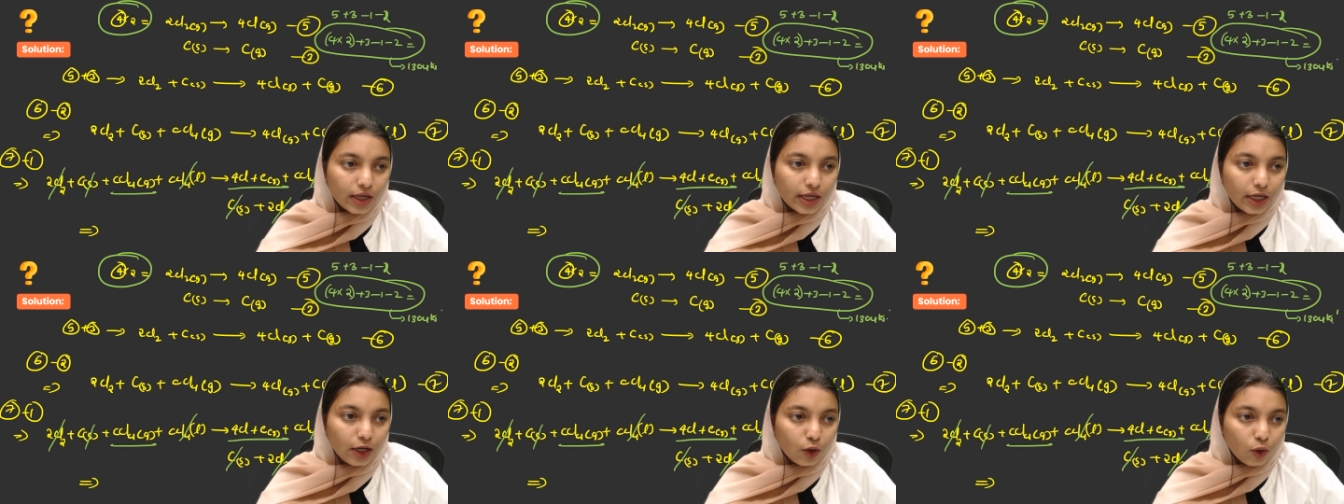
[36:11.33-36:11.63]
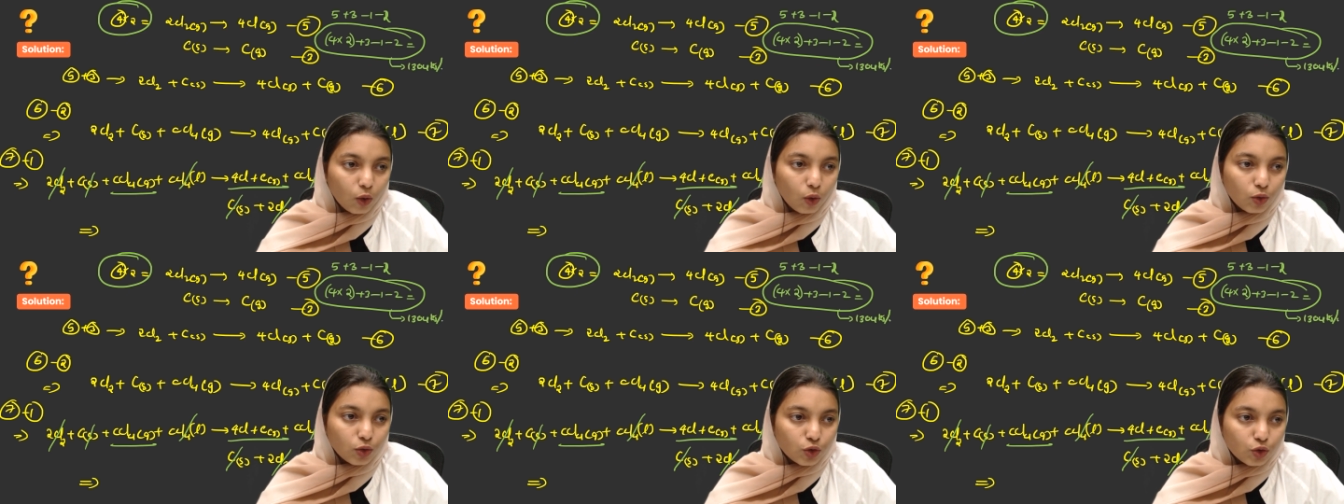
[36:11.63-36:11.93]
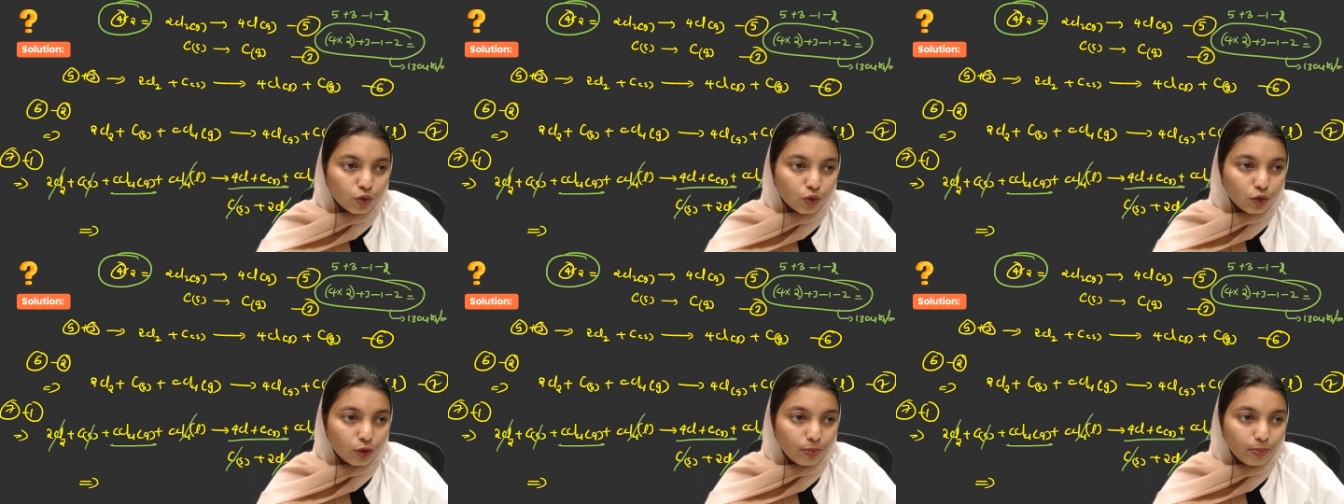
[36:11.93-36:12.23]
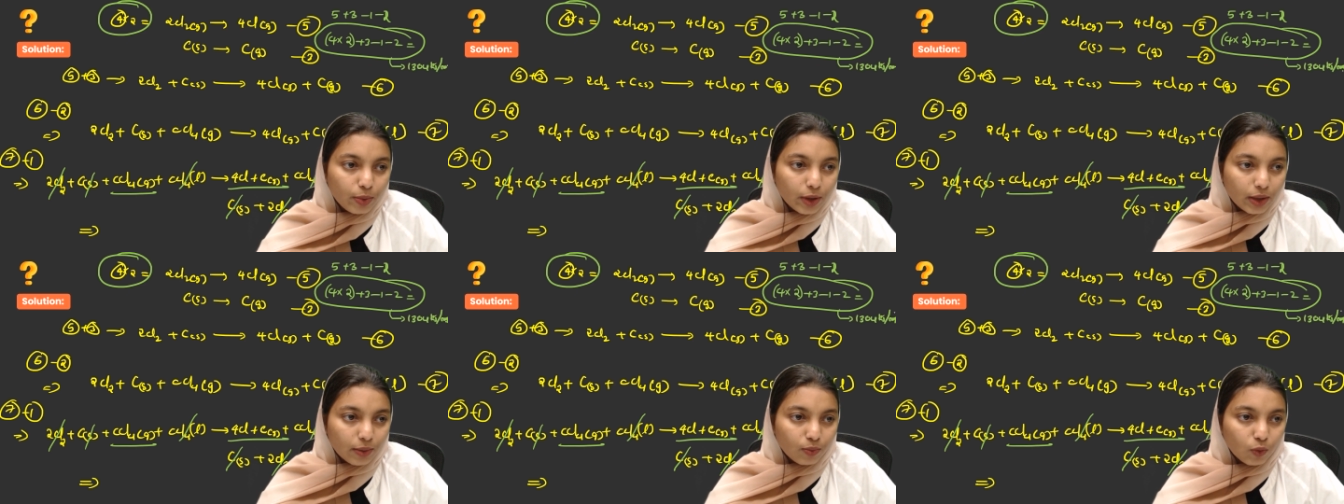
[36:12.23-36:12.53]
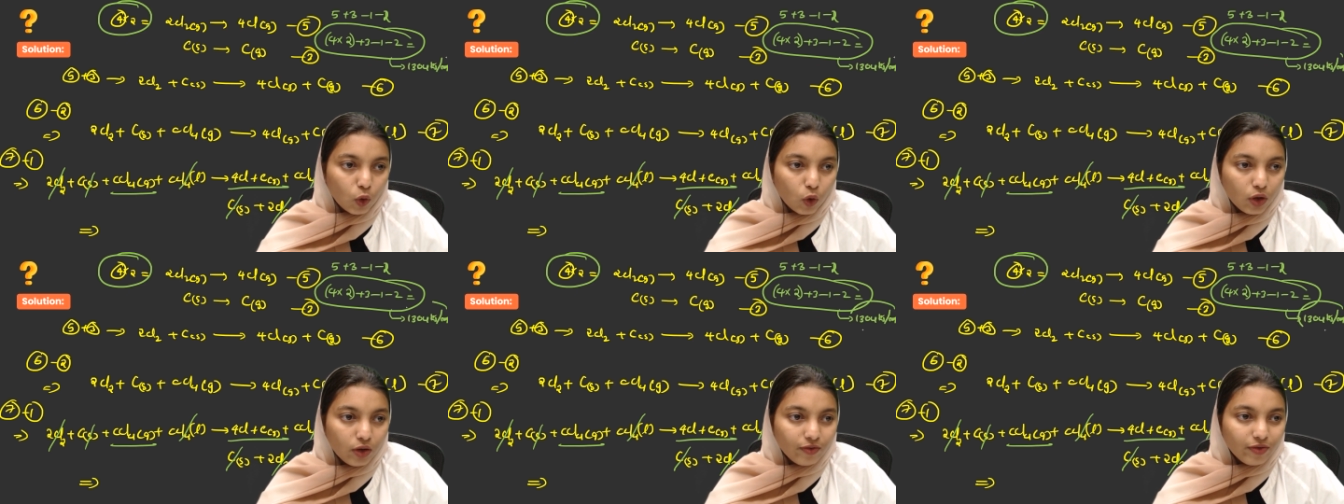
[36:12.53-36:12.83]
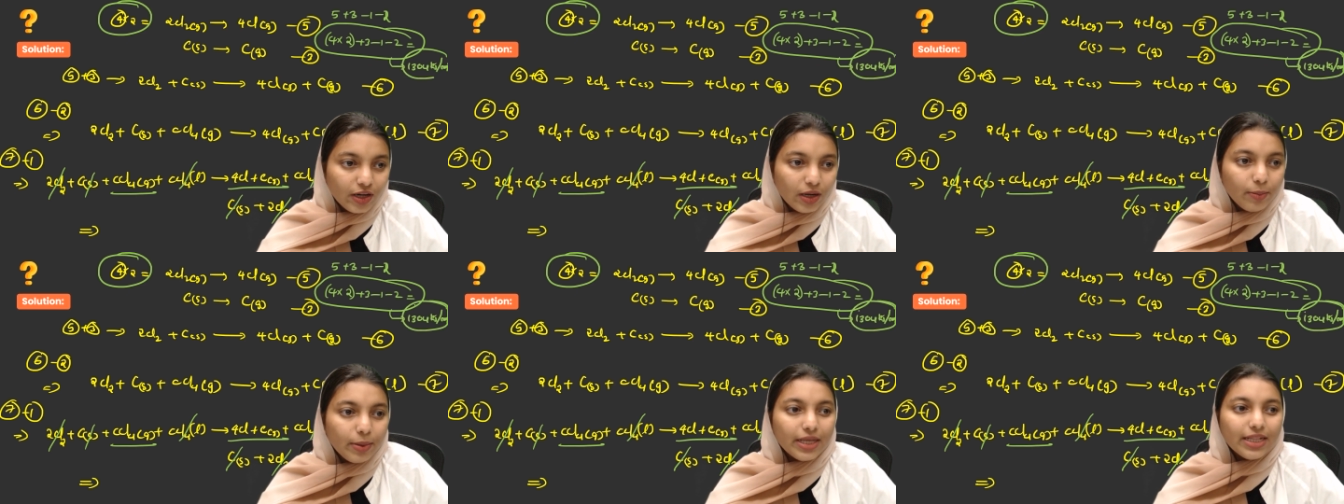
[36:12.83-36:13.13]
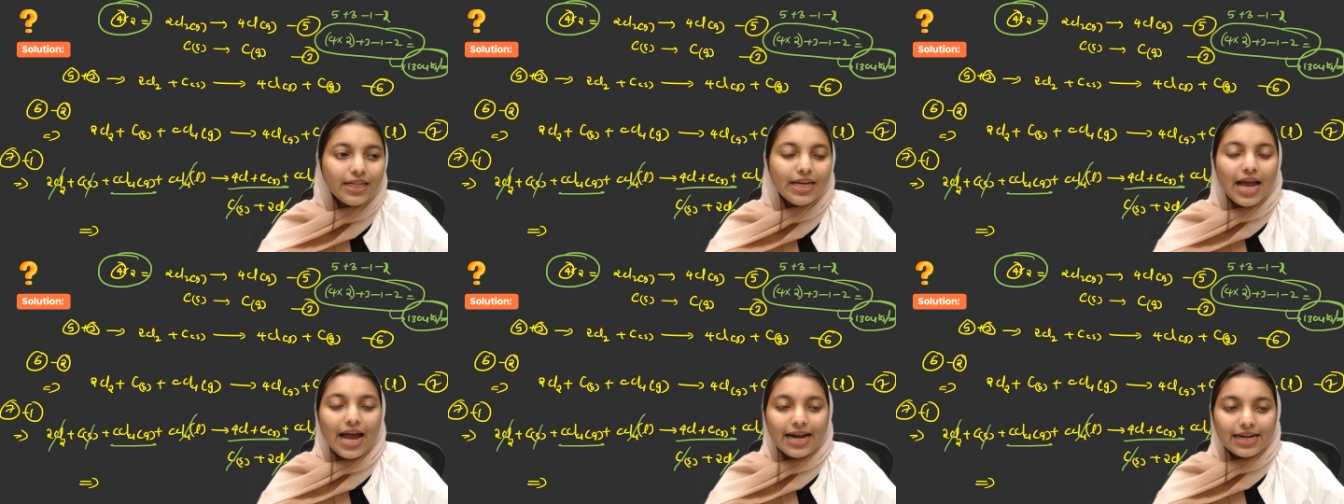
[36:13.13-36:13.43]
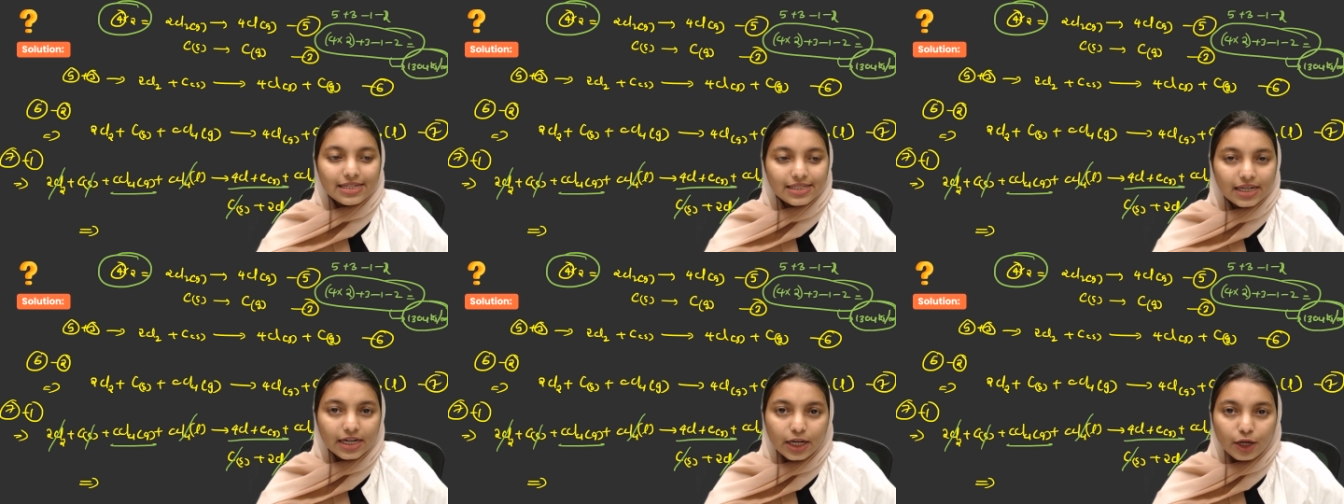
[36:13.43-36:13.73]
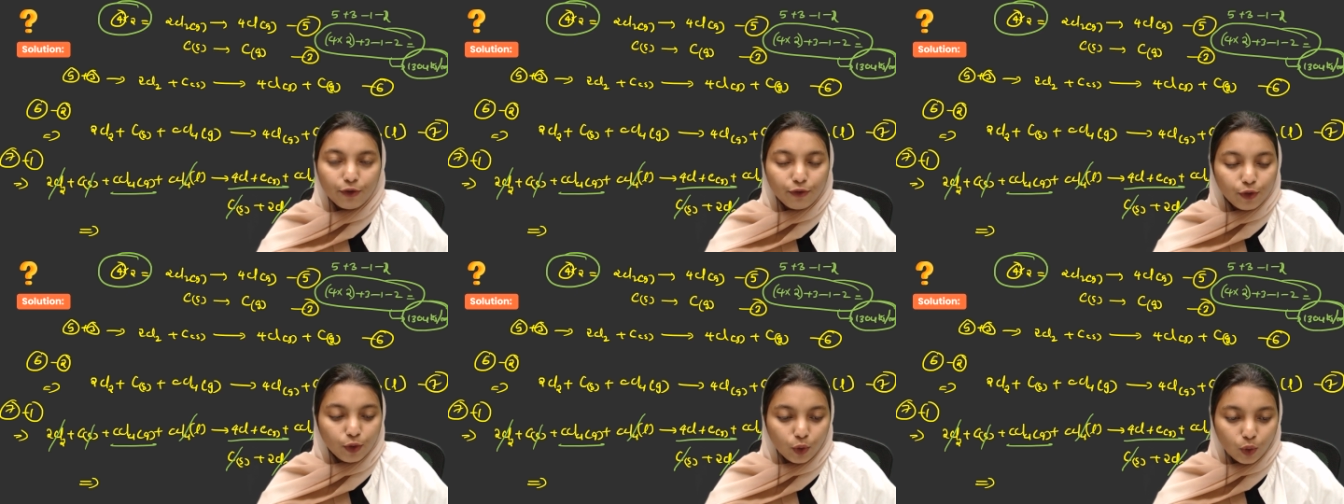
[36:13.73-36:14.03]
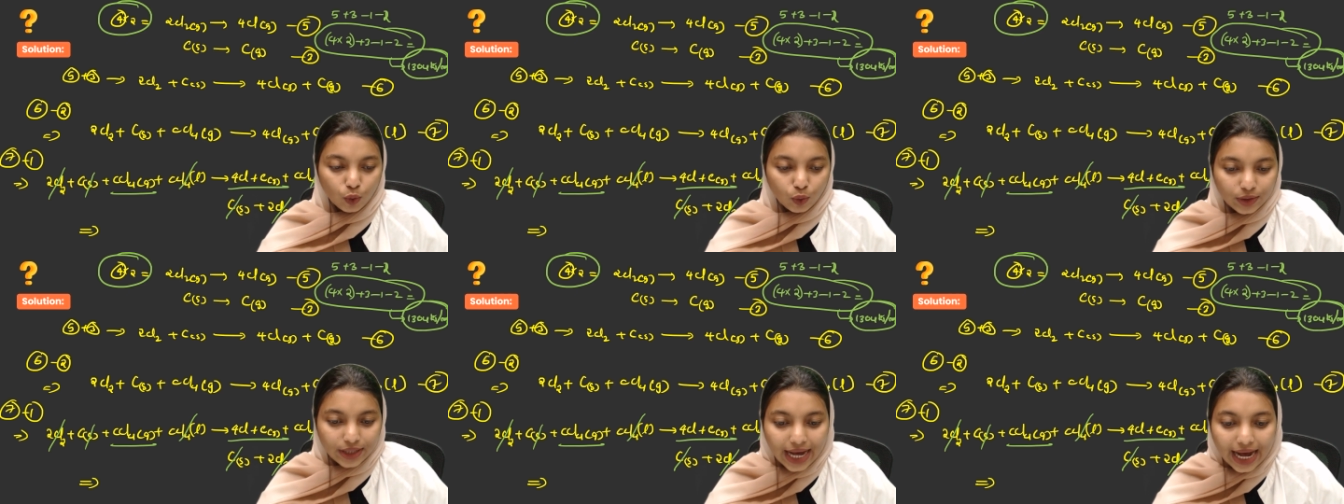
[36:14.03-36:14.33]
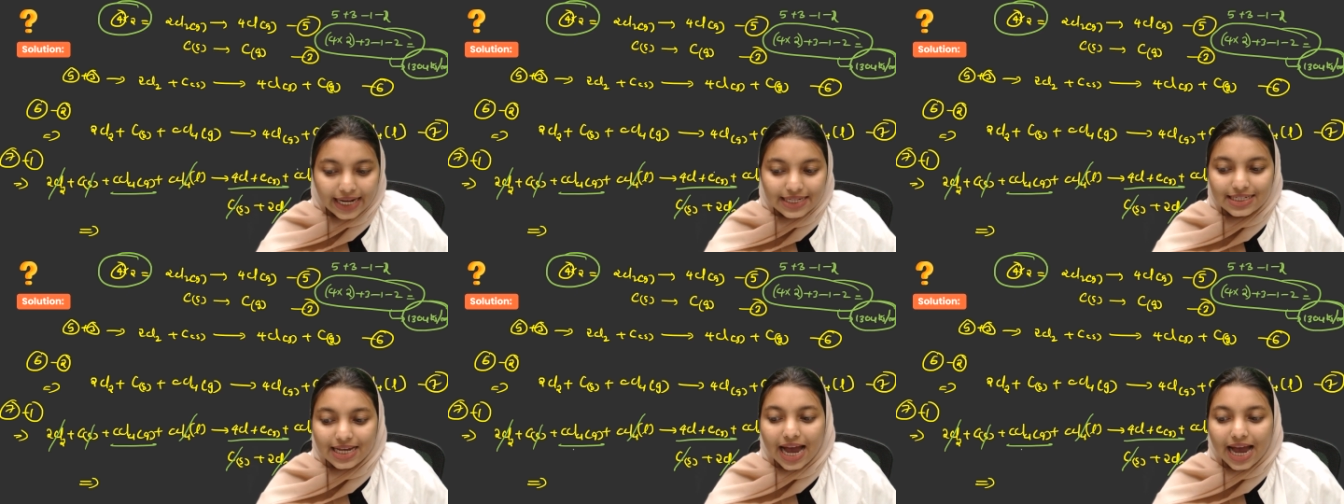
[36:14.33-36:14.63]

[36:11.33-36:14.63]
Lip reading: kilojoule per mole will be the answer if you do that.